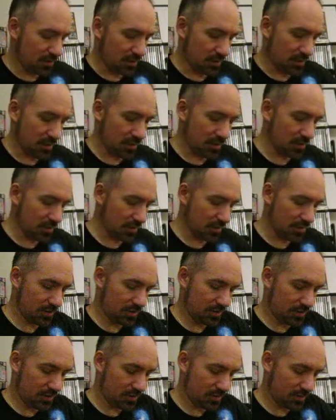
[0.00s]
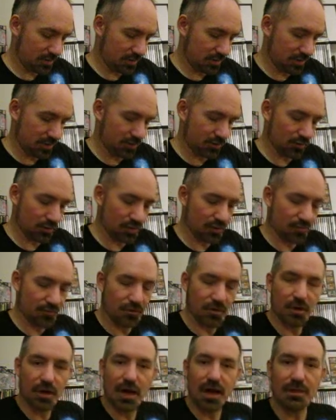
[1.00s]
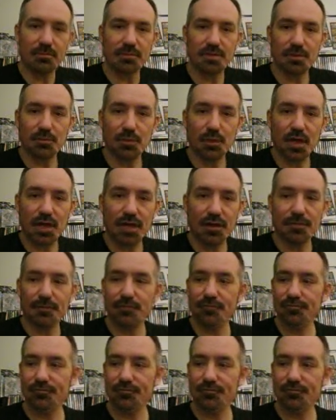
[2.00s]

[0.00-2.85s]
and you're looking for games to play,